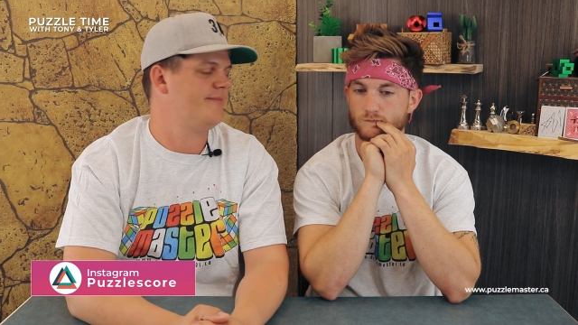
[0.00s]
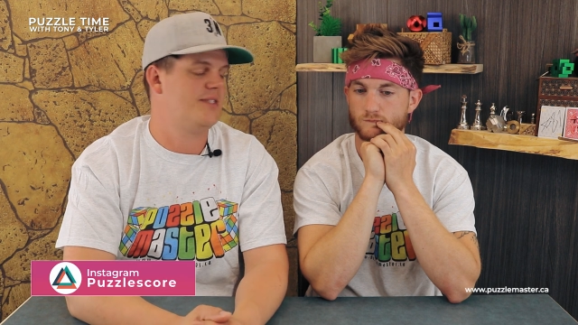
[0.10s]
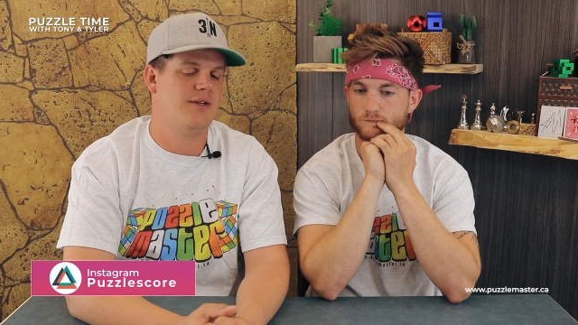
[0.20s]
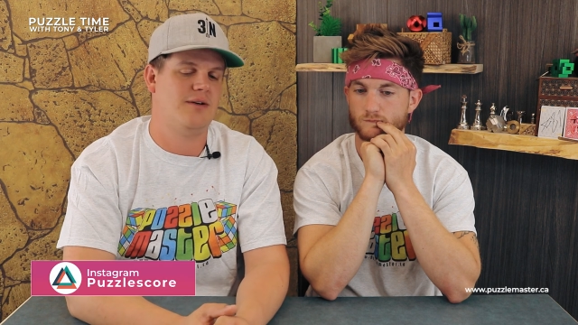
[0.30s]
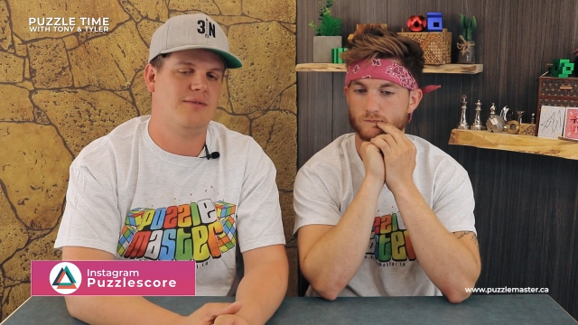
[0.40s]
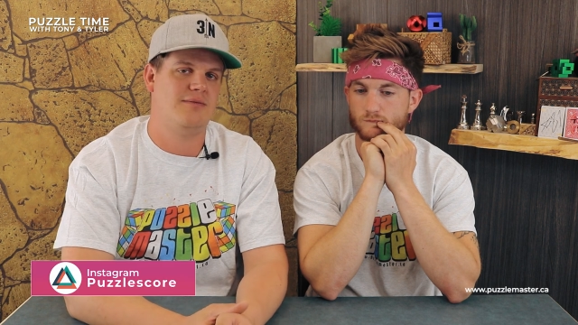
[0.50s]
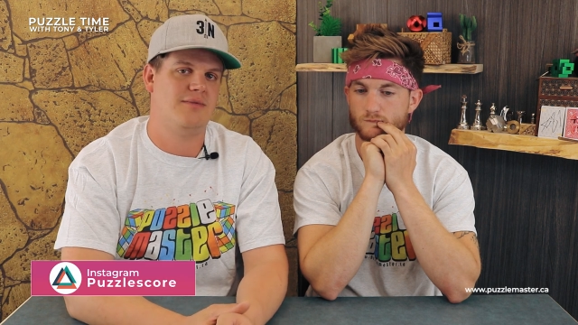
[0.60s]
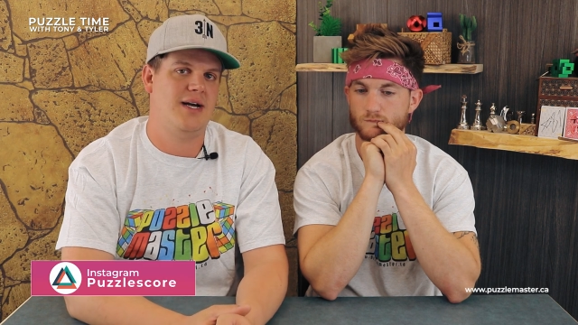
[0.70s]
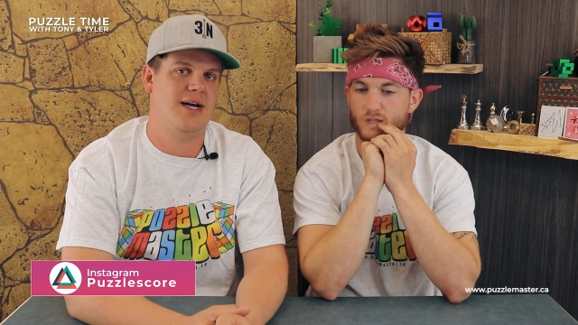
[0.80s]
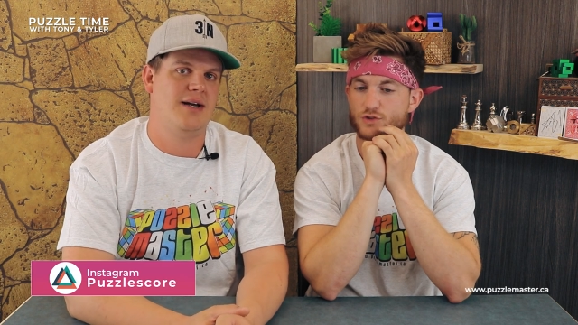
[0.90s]
Speaker 1: So
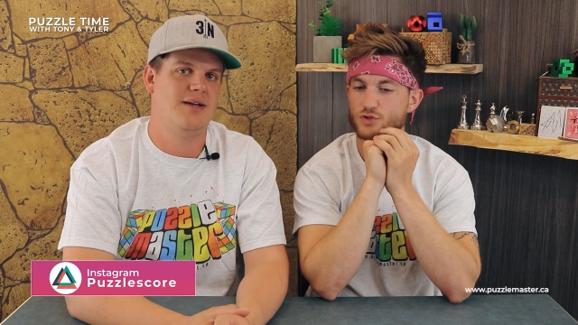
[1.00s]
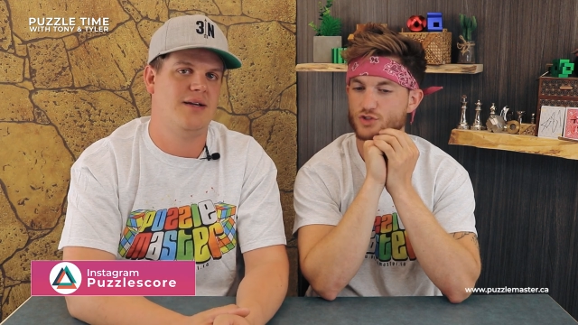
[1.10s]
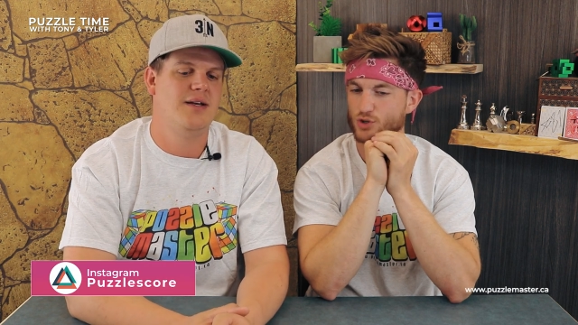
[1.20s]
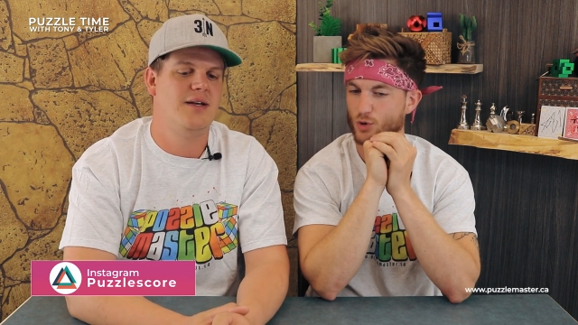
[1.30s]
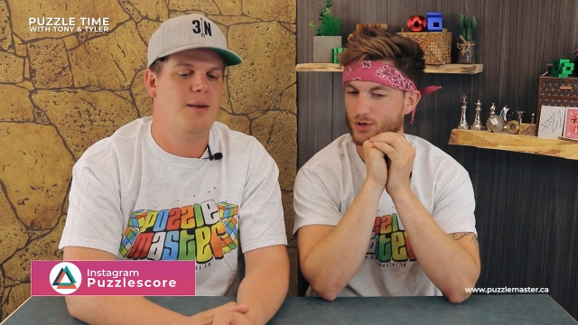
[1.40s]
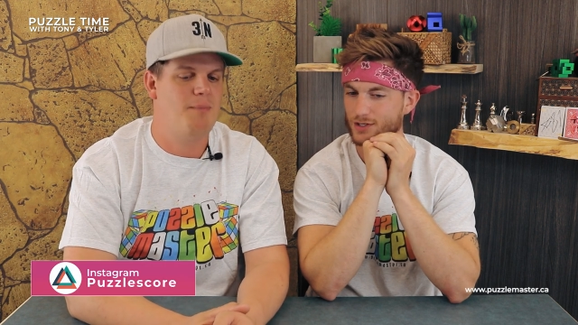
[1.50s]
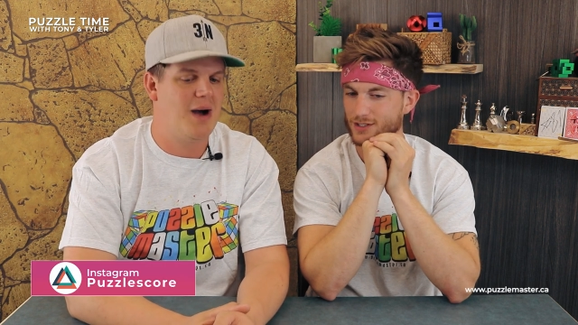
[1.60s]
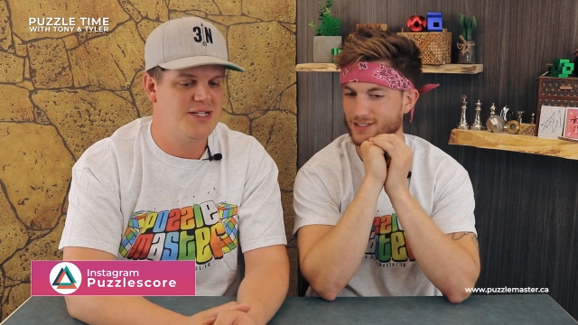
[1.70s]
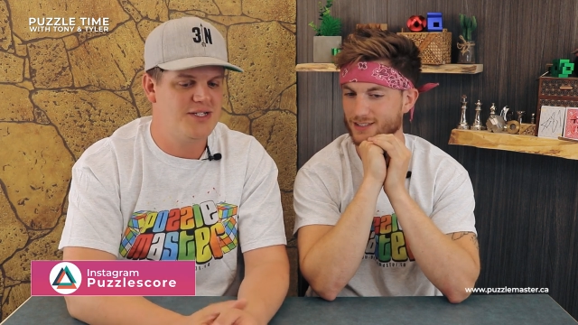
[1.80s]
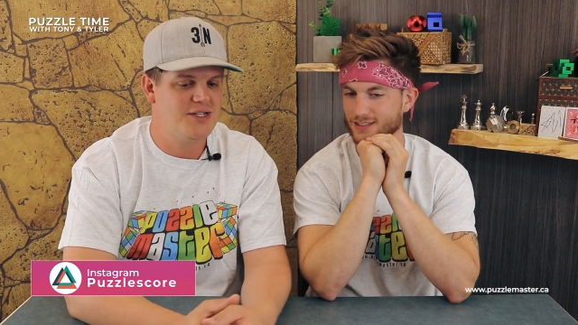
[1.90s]
uh, puzzle score,
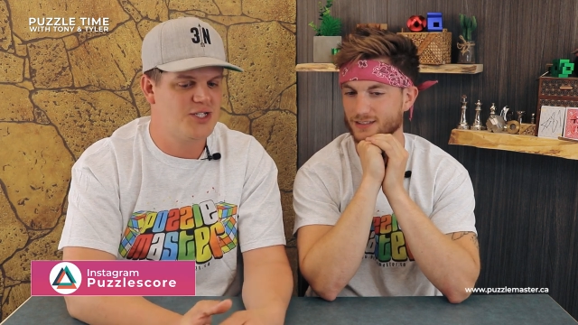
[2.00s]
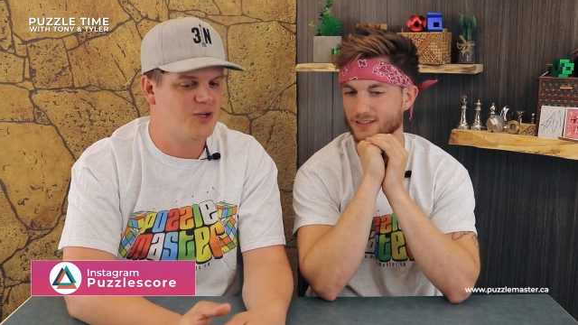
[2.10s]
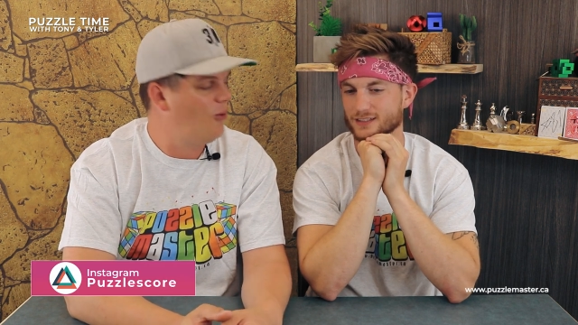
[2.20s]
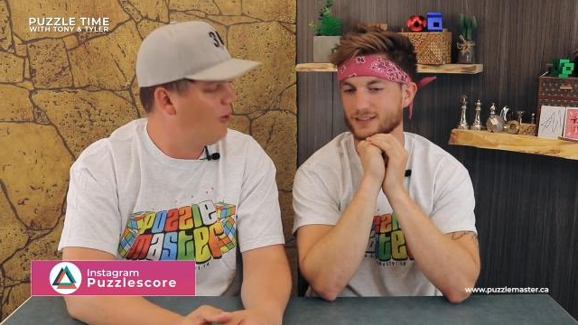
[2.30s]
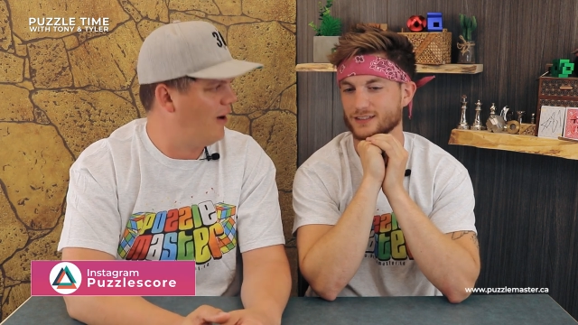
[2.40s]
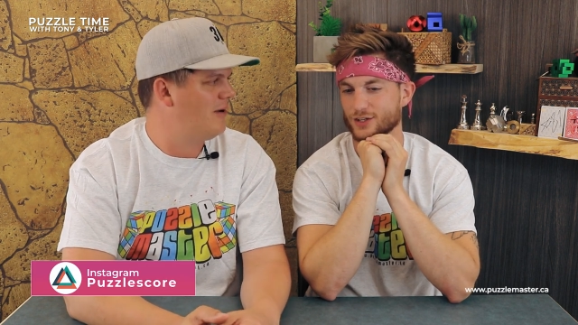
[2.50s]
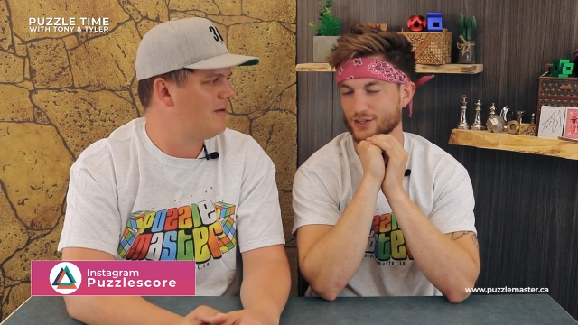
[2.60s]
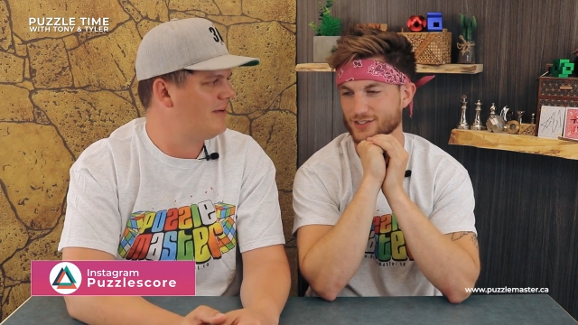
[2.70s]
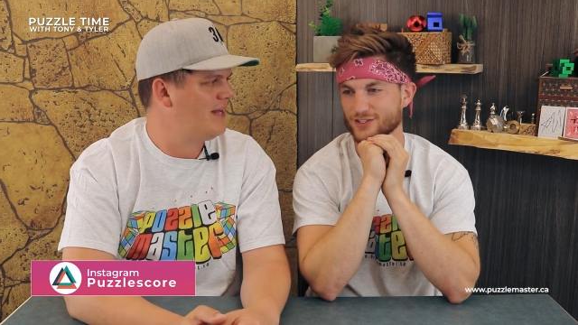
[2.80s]
puzzle score on Instagram.